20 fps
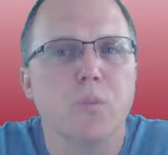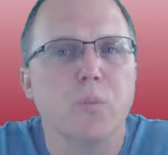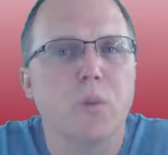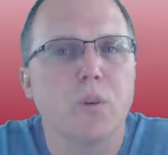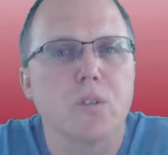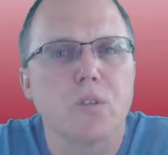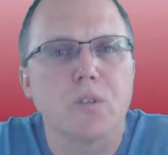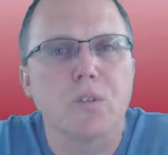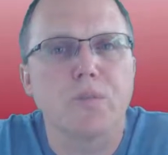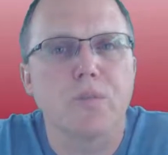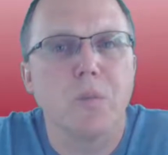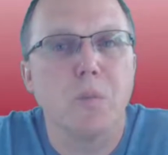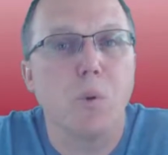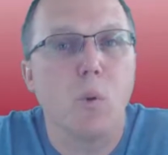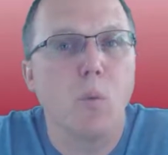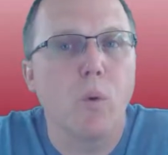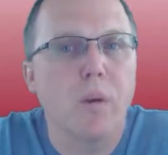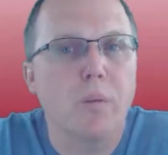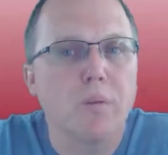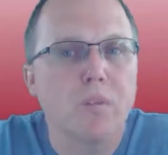you purchase from
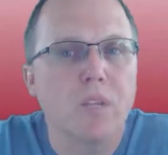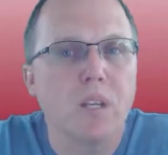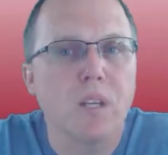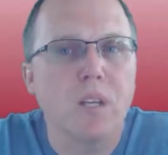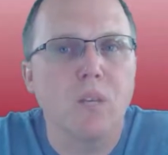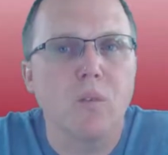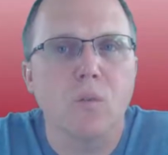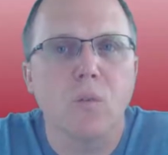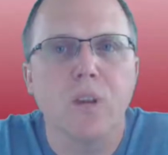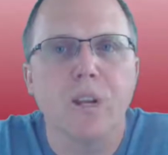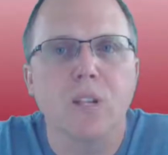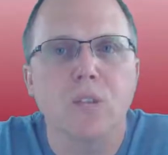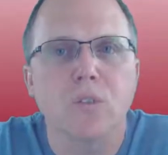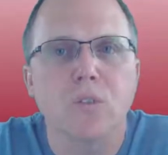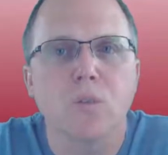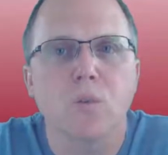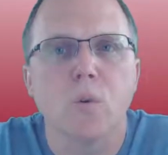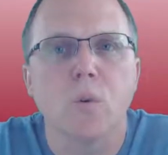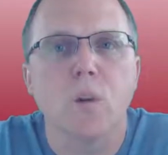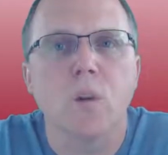a website or at a
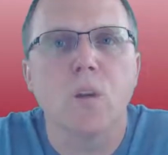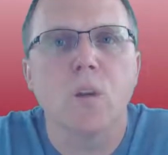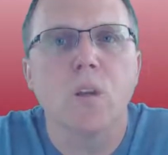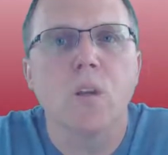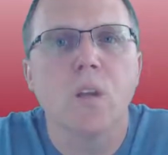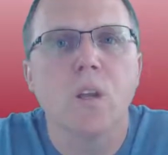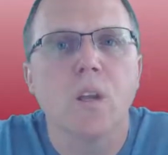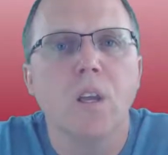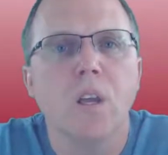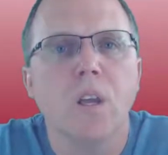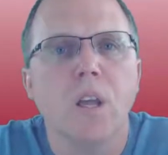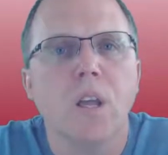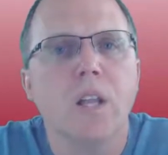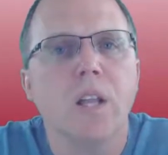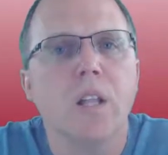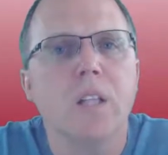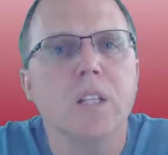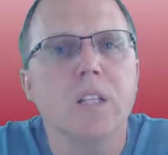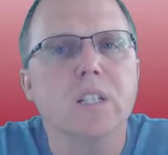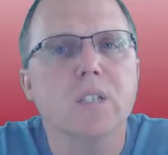store,
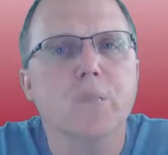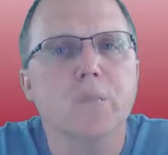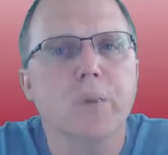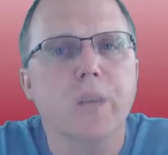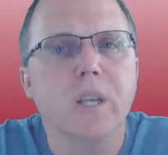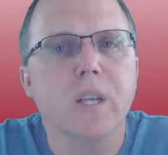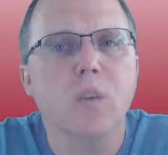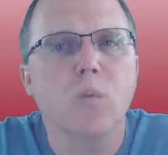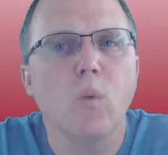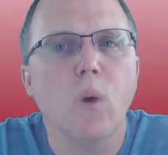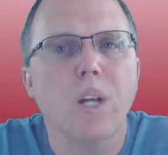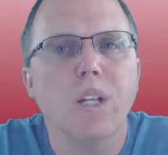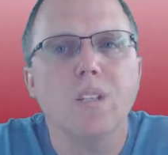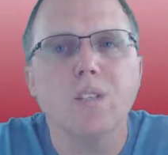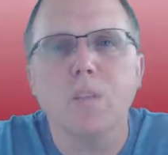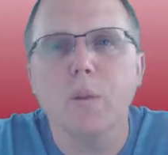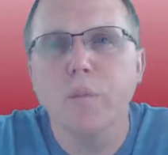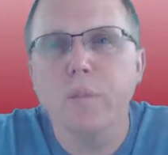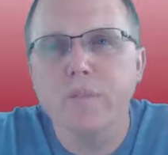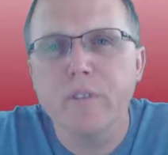and I'll explain why
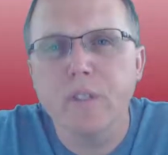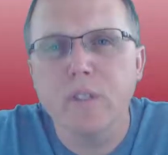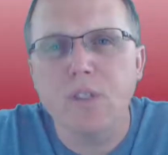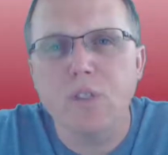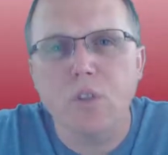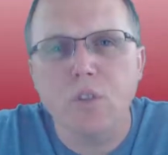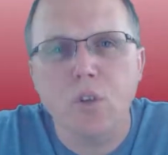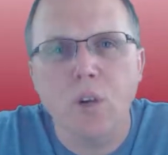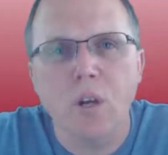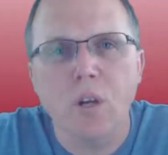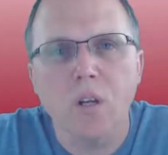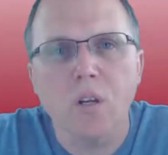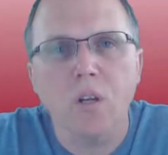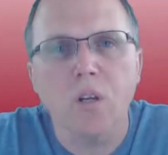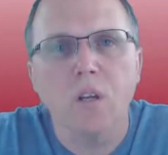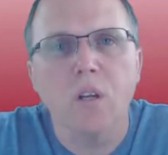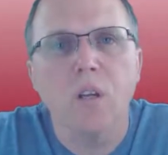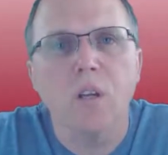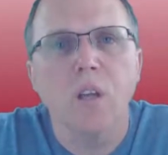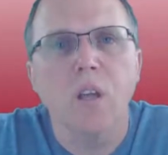some of it's junk,
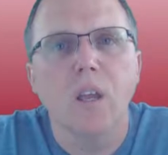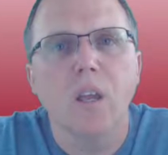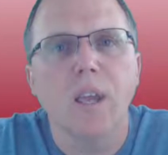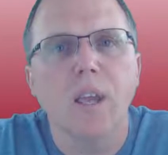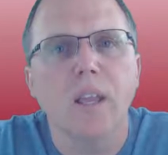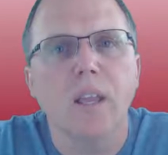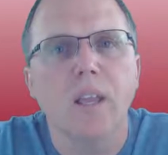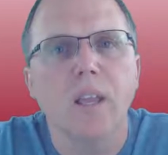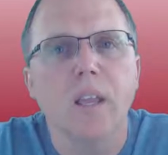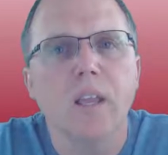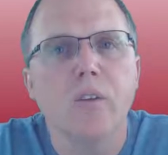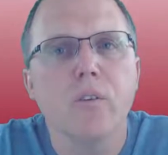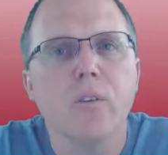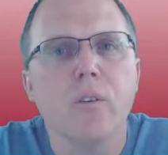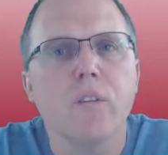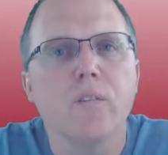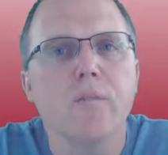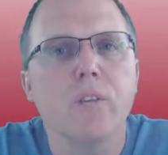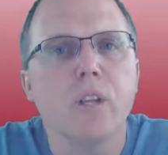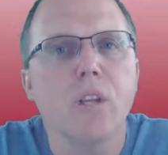and later
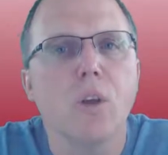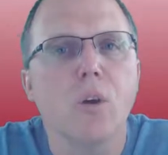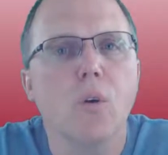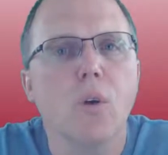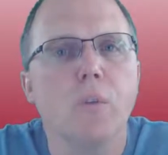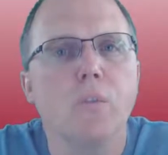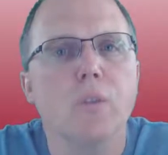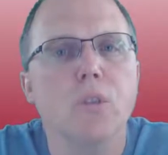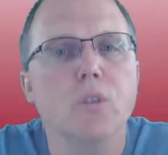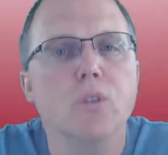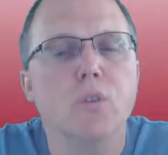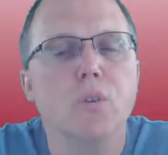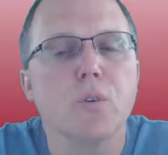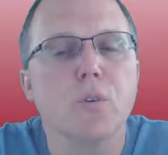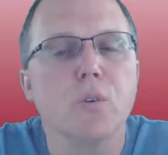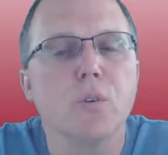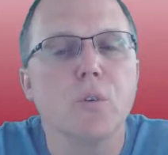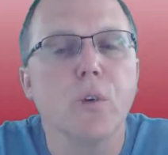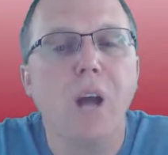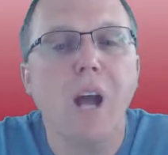in the video I'm going to show
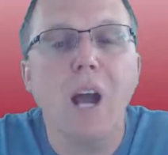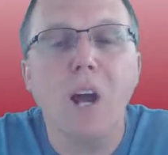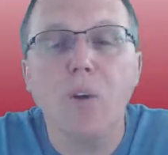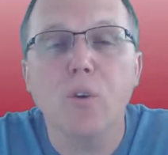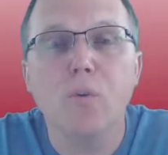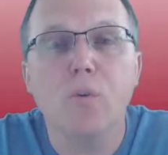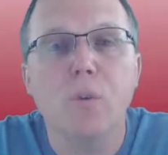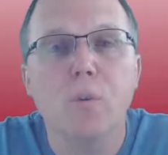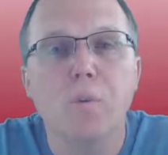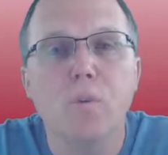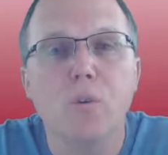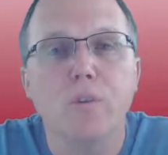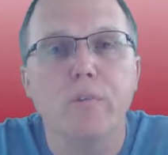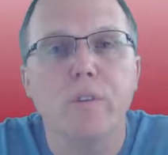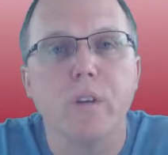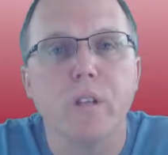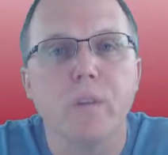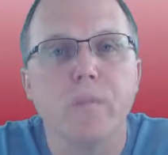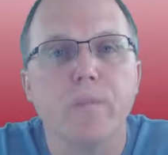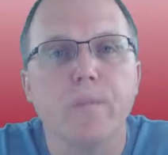you how to
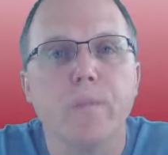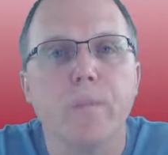remove it.